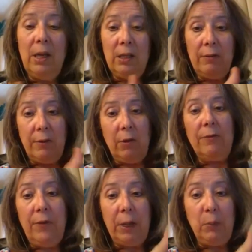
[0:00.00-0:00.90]
the
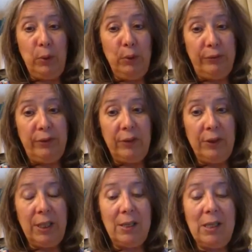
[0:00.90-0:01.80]
verified proof of
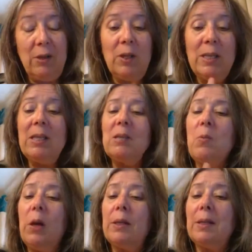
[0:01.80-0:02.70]
it yet. So this is
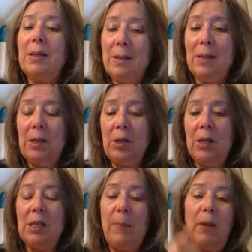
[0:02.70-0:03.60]
what this session
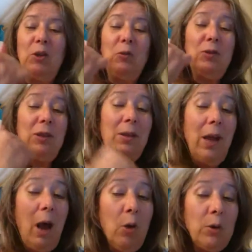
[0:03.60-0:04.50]
is about. You
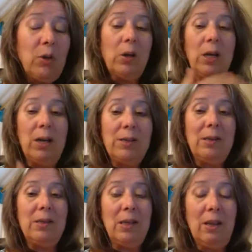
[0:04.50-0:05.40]
know your
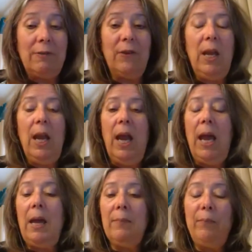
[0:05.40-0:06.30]
cousins if.
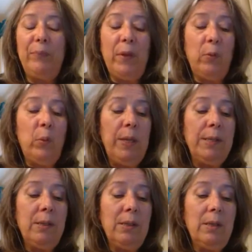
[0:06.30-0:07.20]
And the
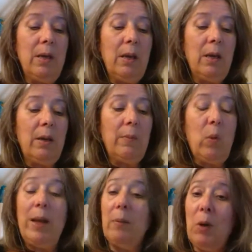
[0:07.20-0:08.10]
reason why
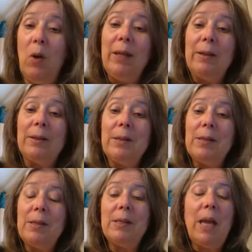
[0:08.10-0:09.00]
I'm calling it
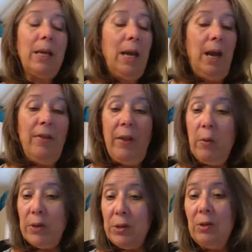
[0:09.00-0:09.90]
this is that
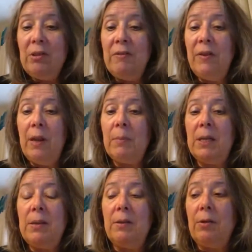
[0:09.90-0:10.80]
there are certain
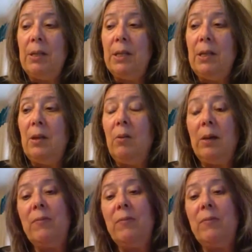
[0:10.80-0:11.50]
families in Trentino, and